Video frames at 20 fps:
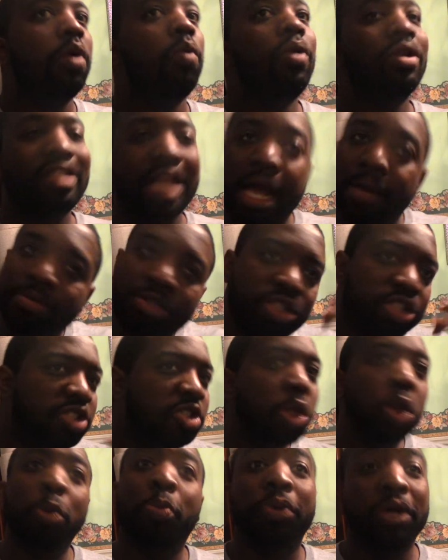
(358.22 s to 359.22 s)
which I'm
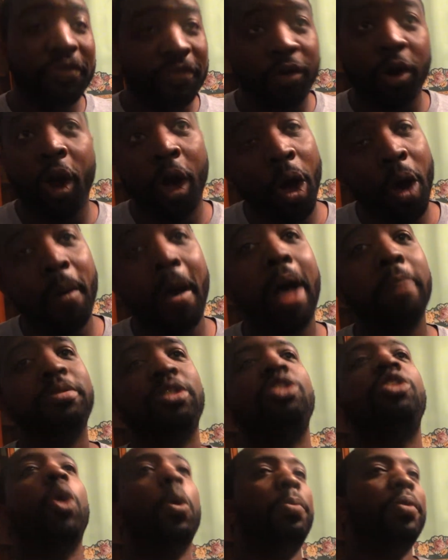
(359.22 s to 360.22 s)
stupid
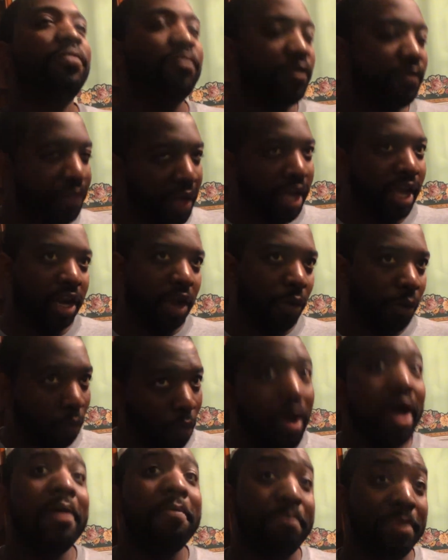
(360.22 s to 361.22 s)
for thinking it
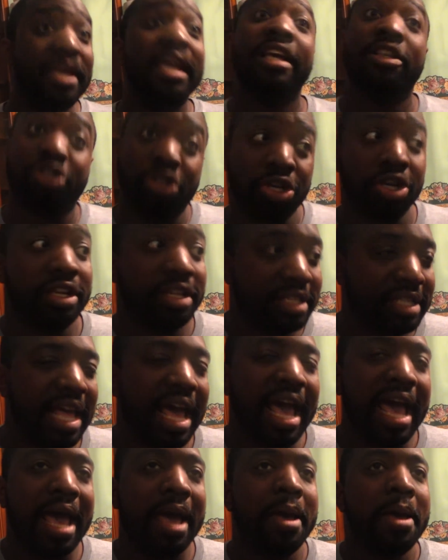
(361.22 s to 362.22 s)
would be as good as
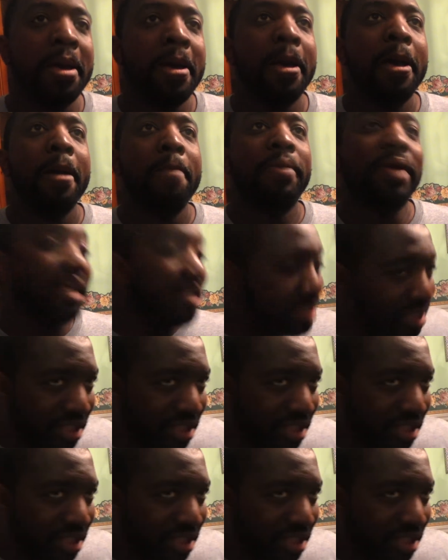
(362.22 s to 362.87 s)
that, because